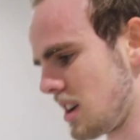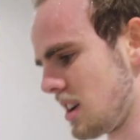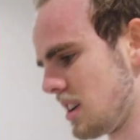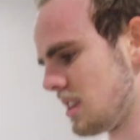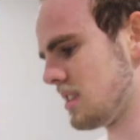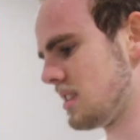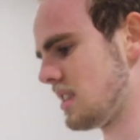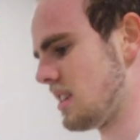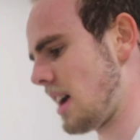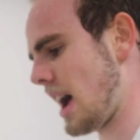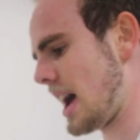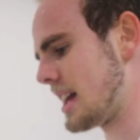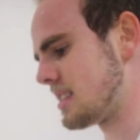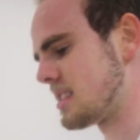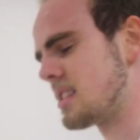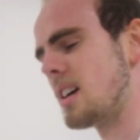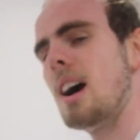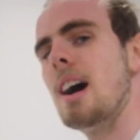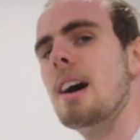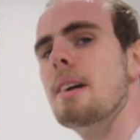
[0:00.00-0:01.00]
So
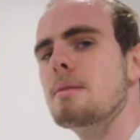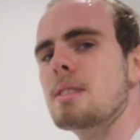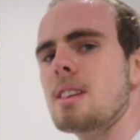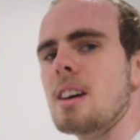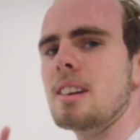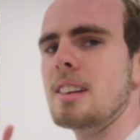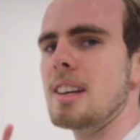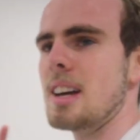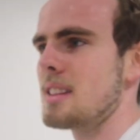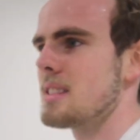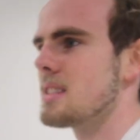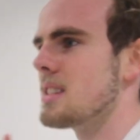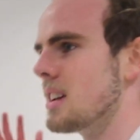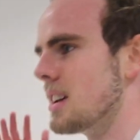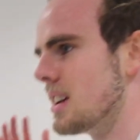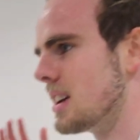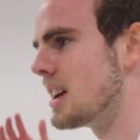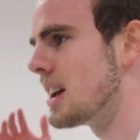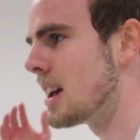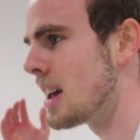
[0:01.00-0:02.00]
at times I'd get
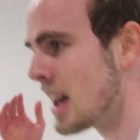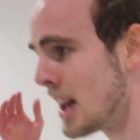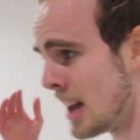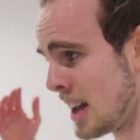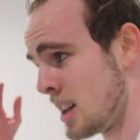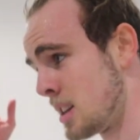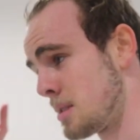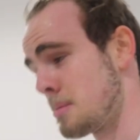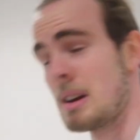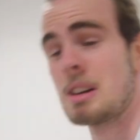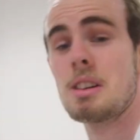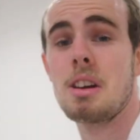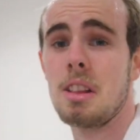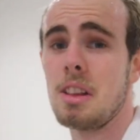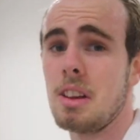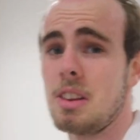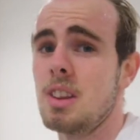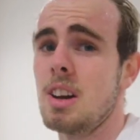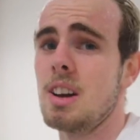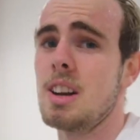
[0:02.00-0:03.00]
to, especially
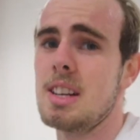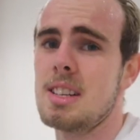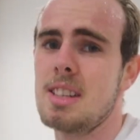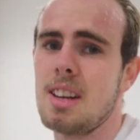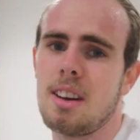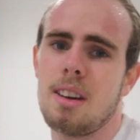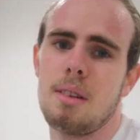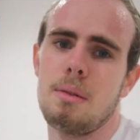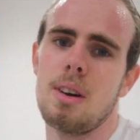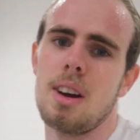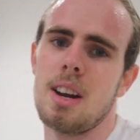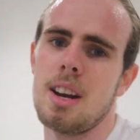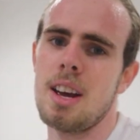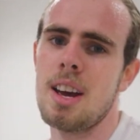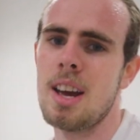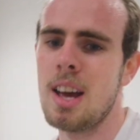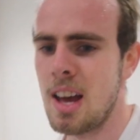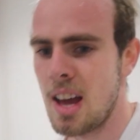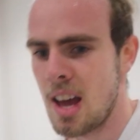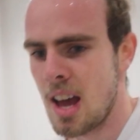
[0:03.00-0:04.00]
on the 30 second one,
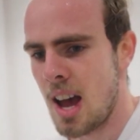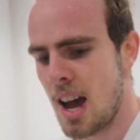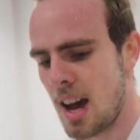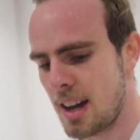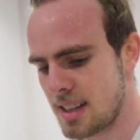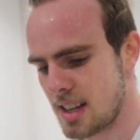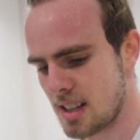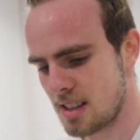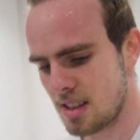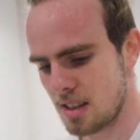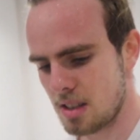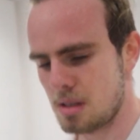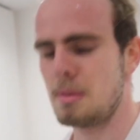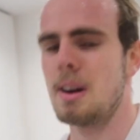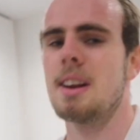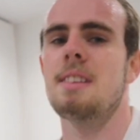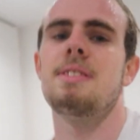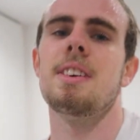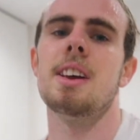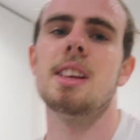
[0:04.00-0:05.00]
I'd get to the
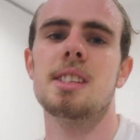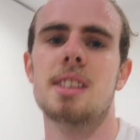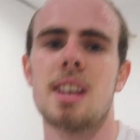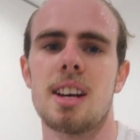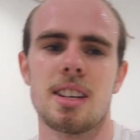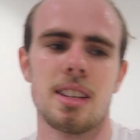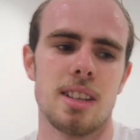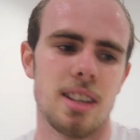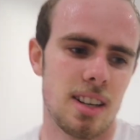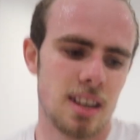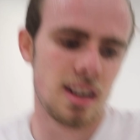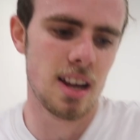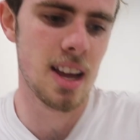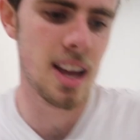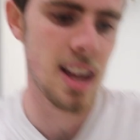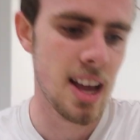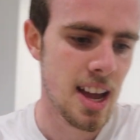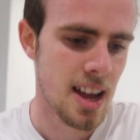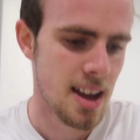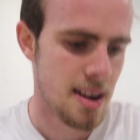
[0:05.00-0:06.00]
25th second and
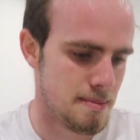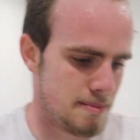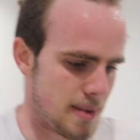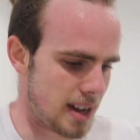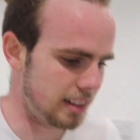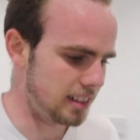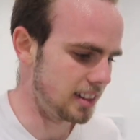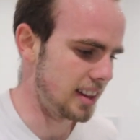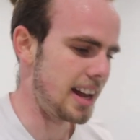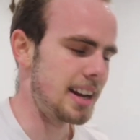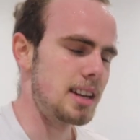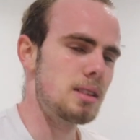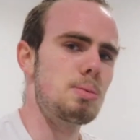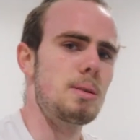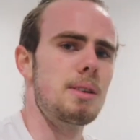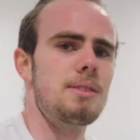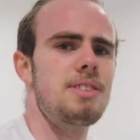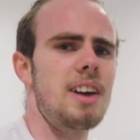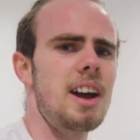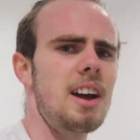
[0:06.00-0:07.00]
my legs
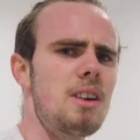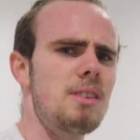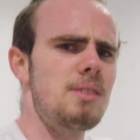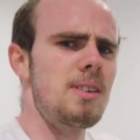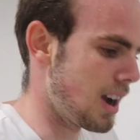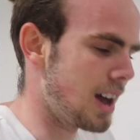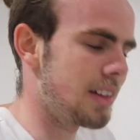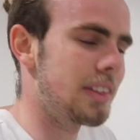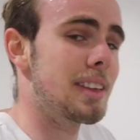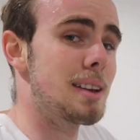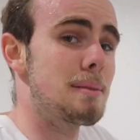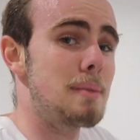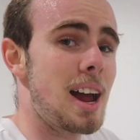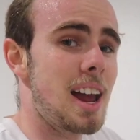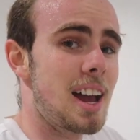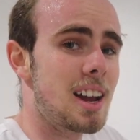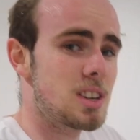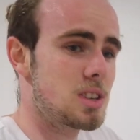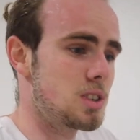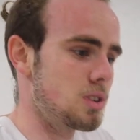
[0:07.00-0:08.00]
would fail rather than
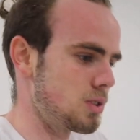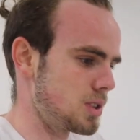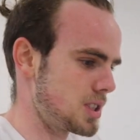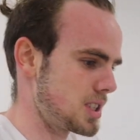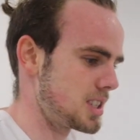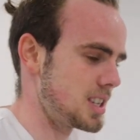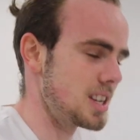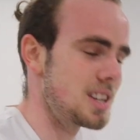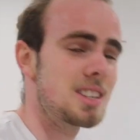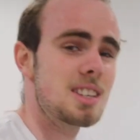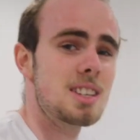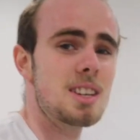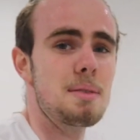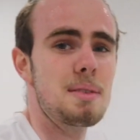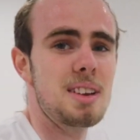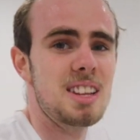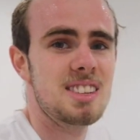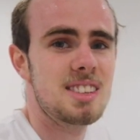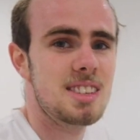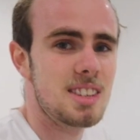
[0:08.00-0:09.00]
my actual
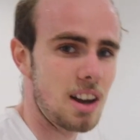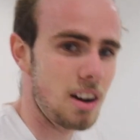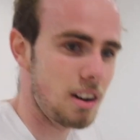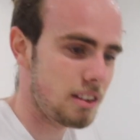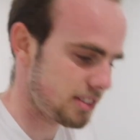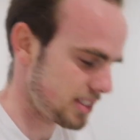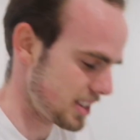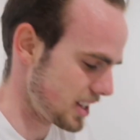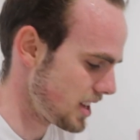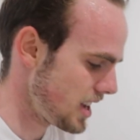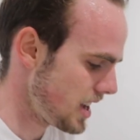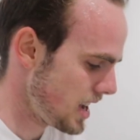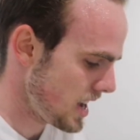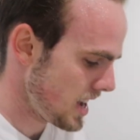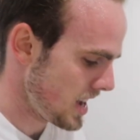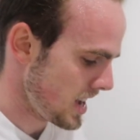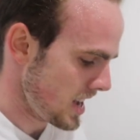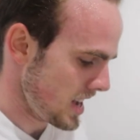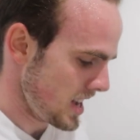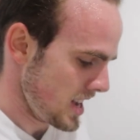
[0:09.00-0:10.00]
system itself.
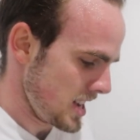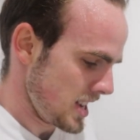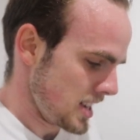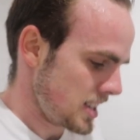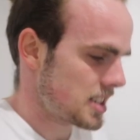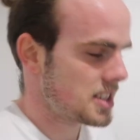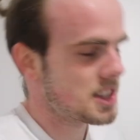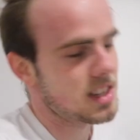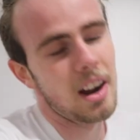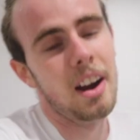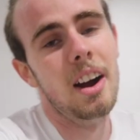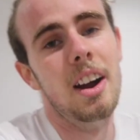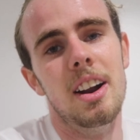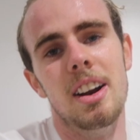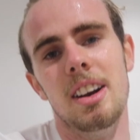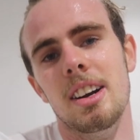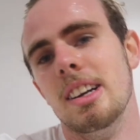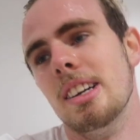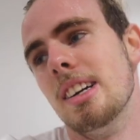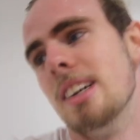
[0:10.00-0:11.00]

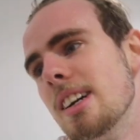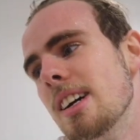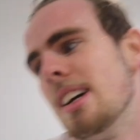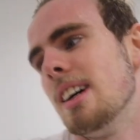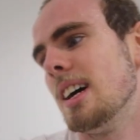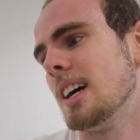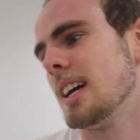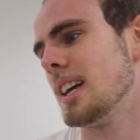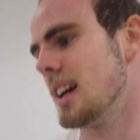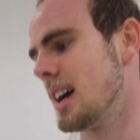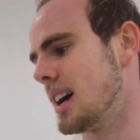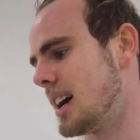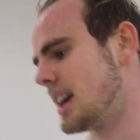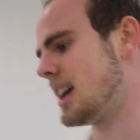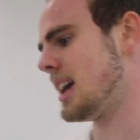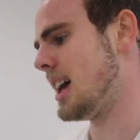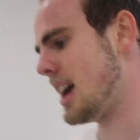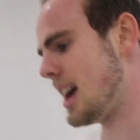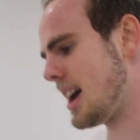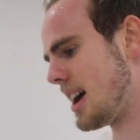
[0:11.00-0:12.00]
So
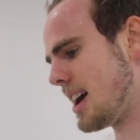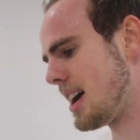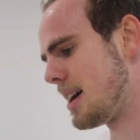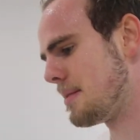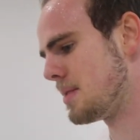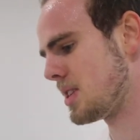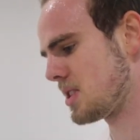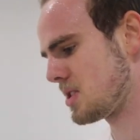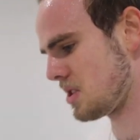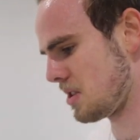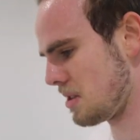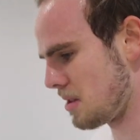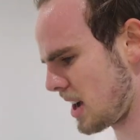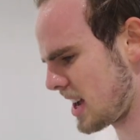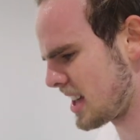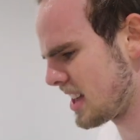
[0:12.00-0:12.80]
yeah, I'm not sure.